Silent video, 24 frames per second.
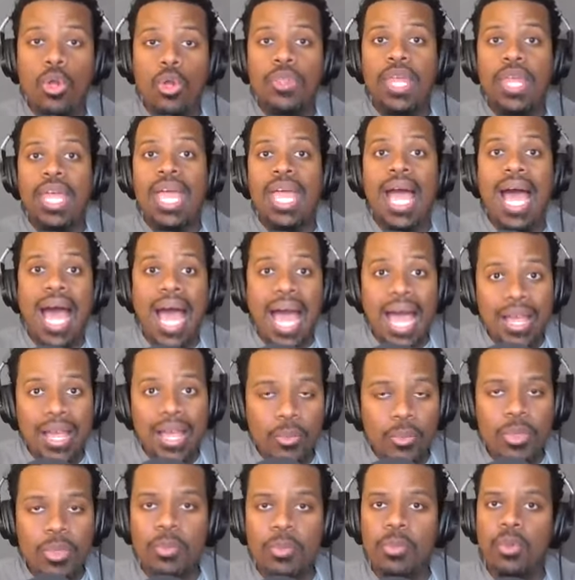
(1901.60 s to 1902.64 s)
they hire
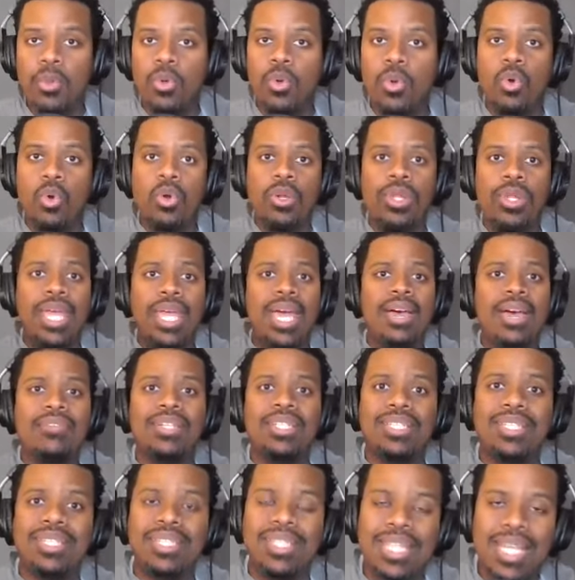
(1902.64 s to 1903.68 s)
people or they have
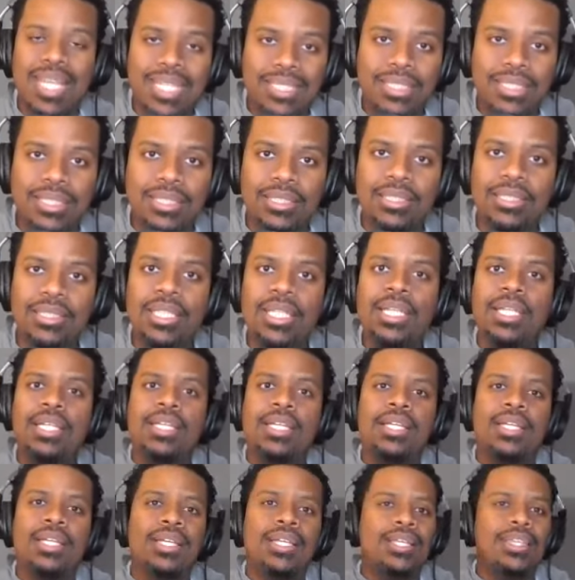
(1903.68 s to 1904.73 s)
connections.
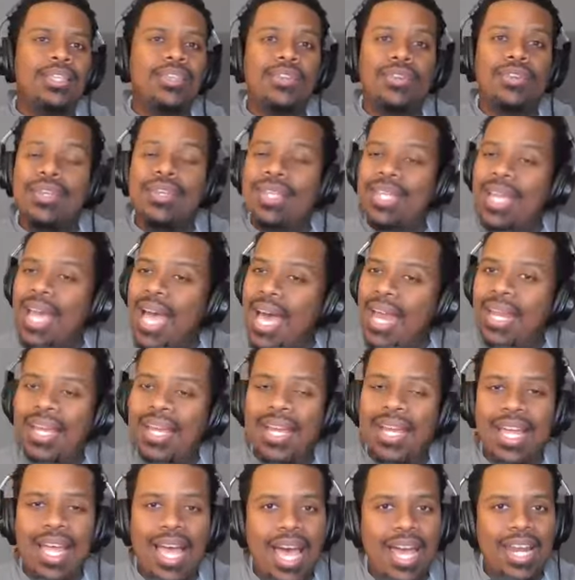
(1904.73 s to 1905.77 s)
You gotta
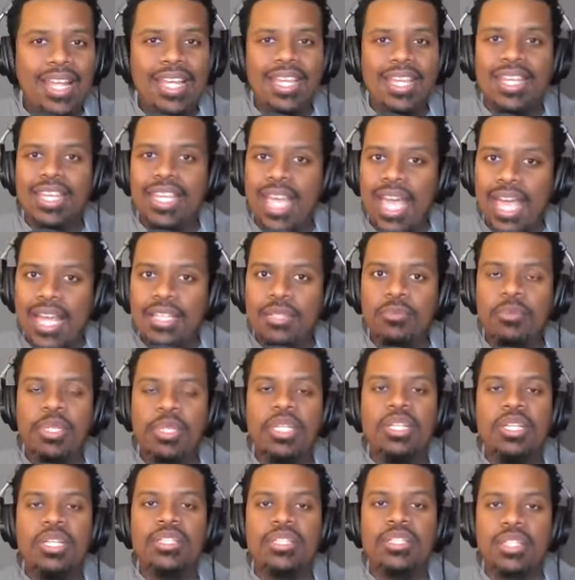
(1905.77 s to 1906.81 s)
engage them
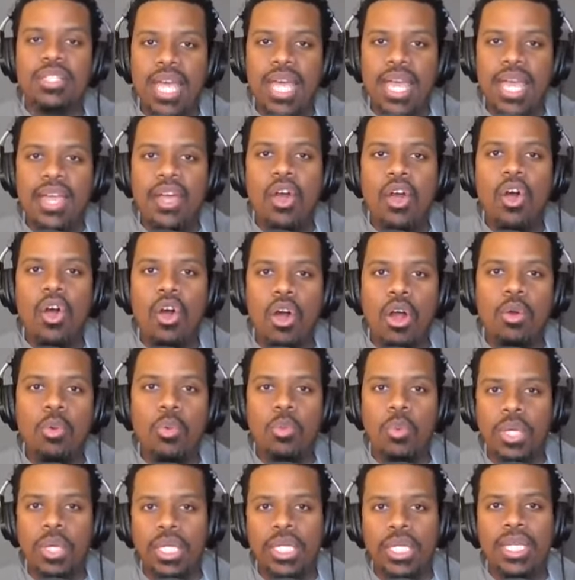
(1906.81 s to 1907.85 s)
because they are
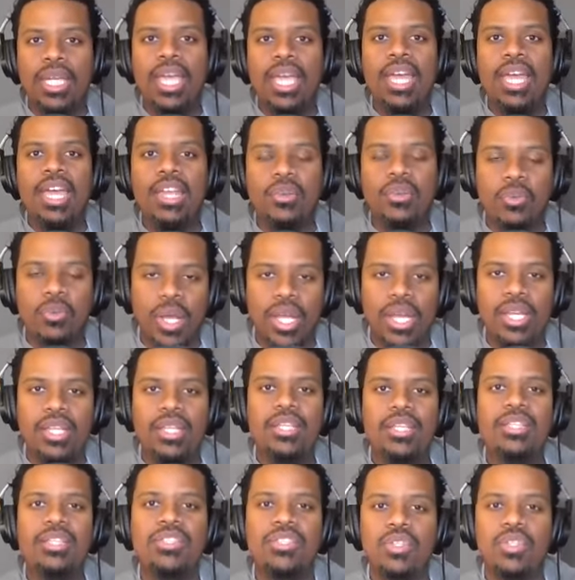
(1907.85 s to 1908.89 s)
willing and
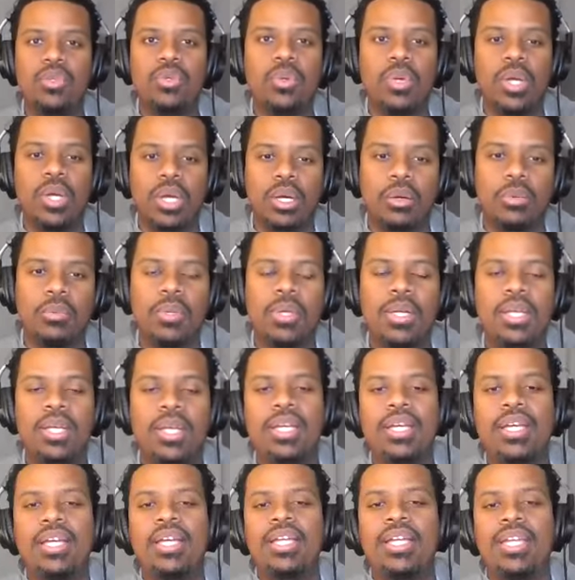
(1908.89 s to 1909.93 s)
ready to help.
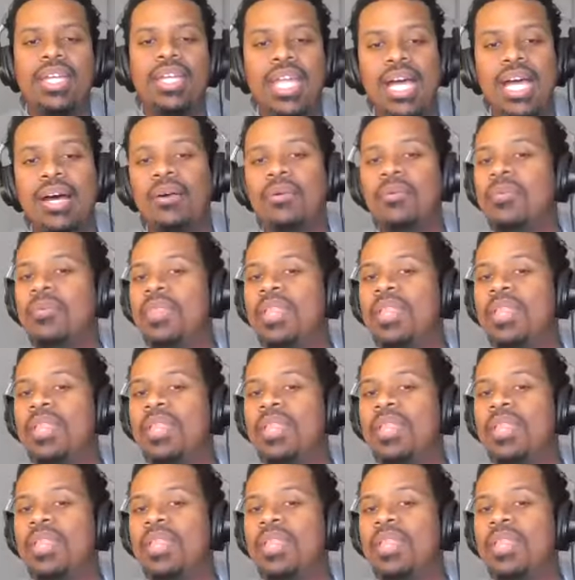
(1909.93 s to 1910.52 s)
Now,